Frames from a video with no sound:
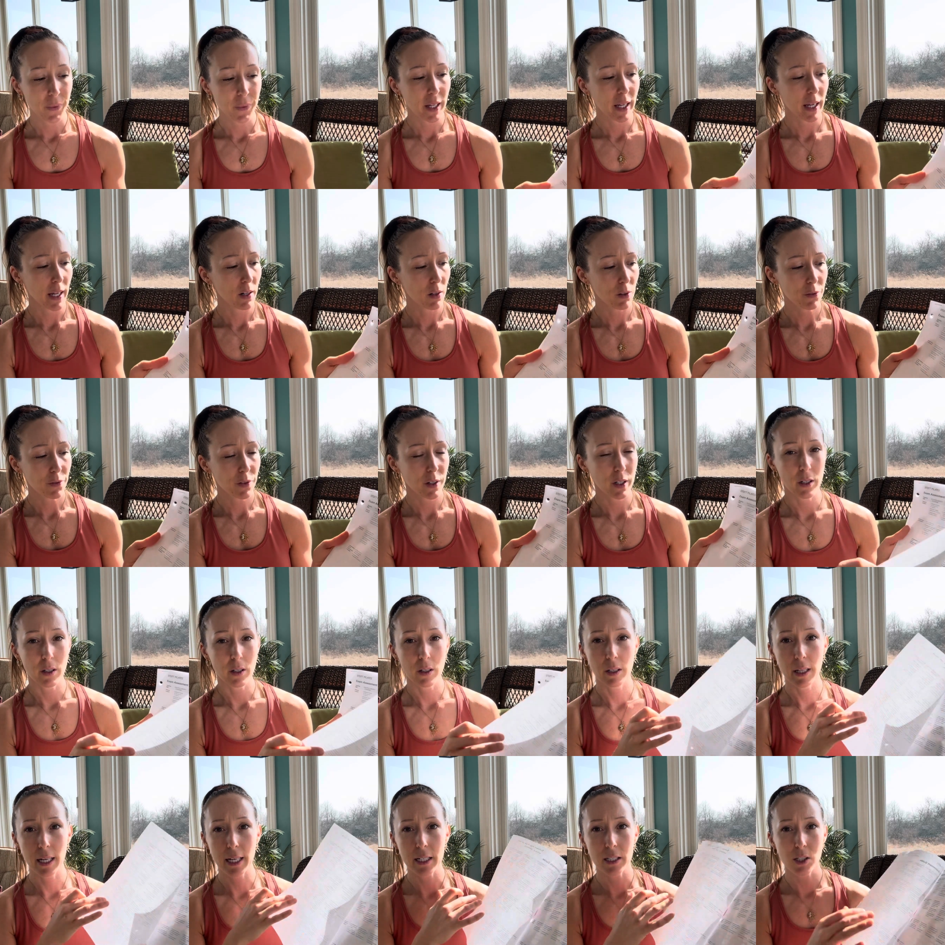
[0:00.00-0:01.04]
It'll fill
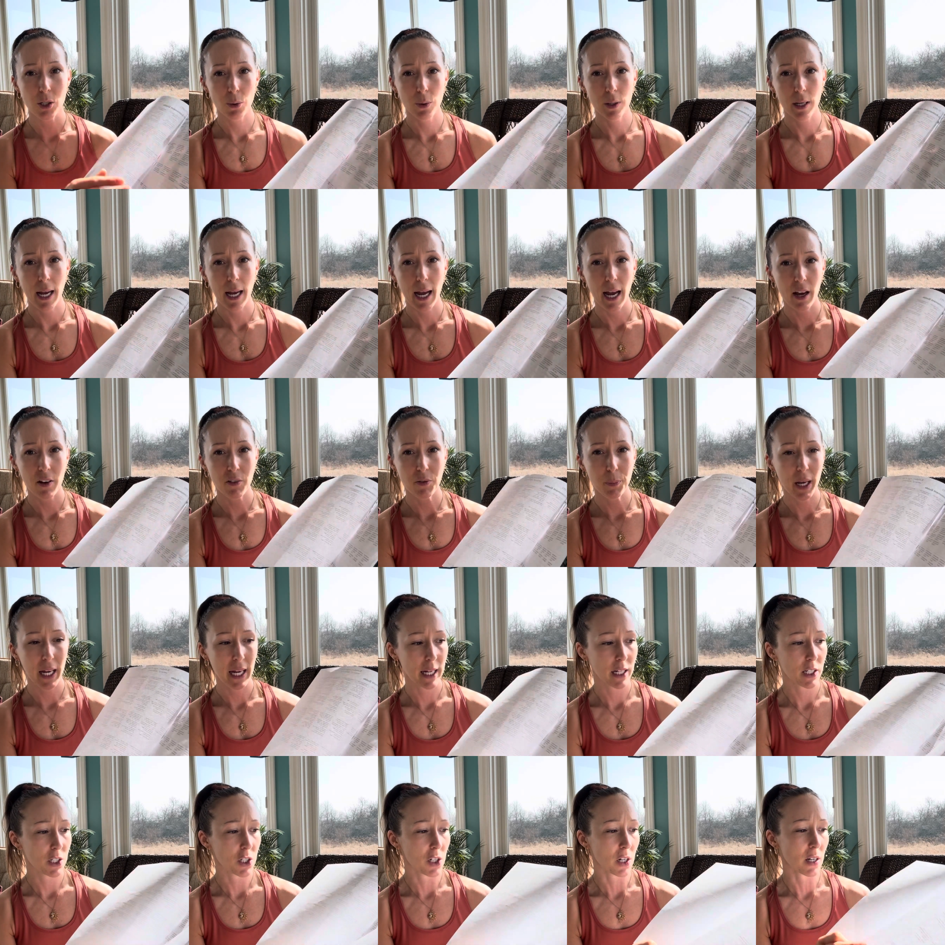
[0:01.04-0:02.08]
like 2.5
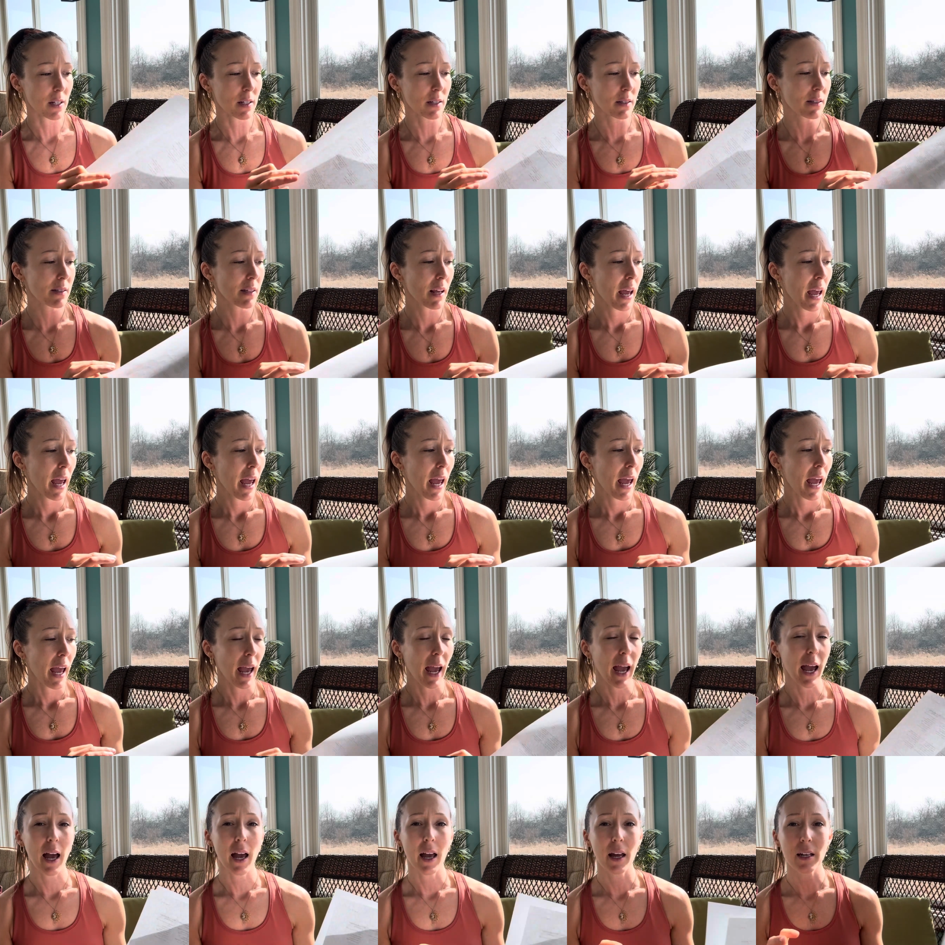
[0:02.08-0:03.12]
pages,
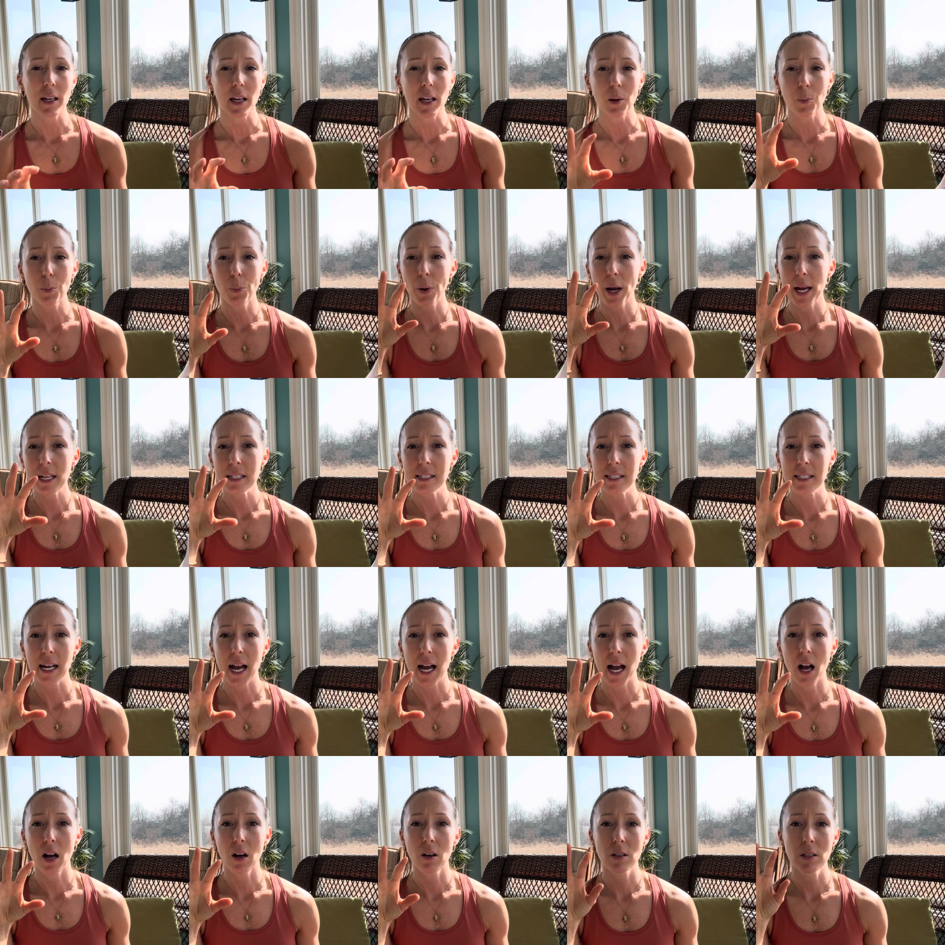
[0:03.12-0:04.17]
and it breaks
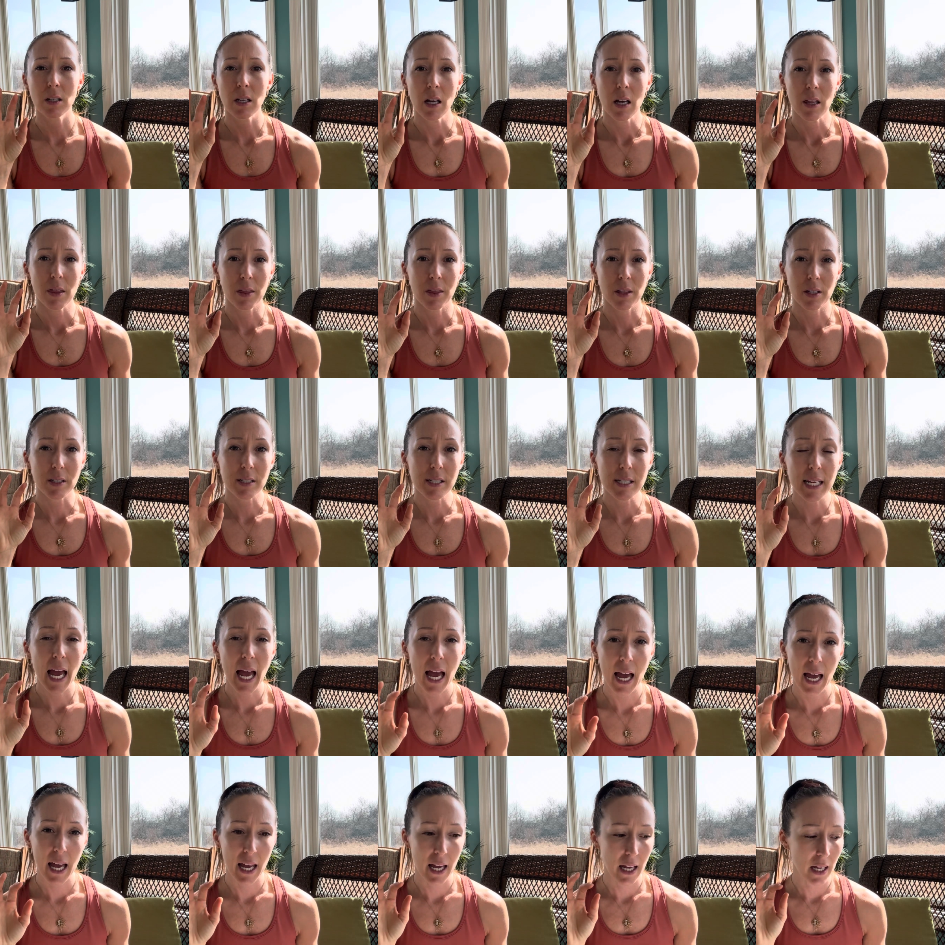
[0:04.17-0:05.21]
down the
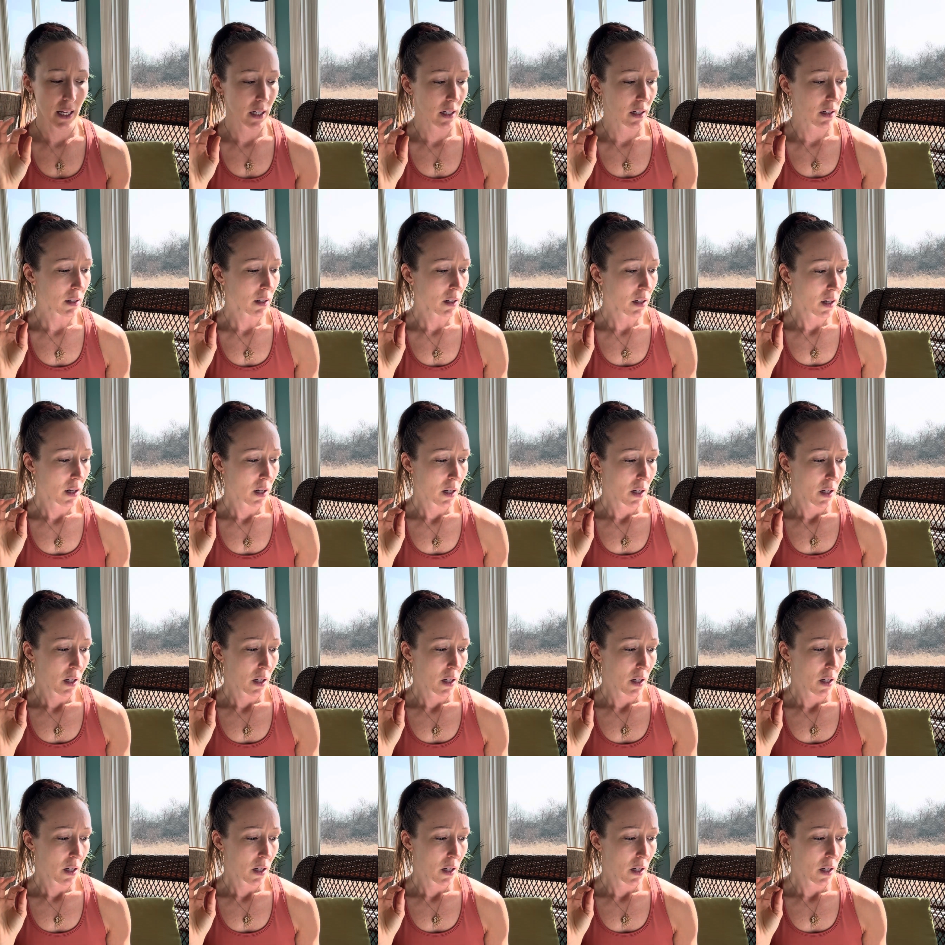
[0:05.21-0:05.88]
10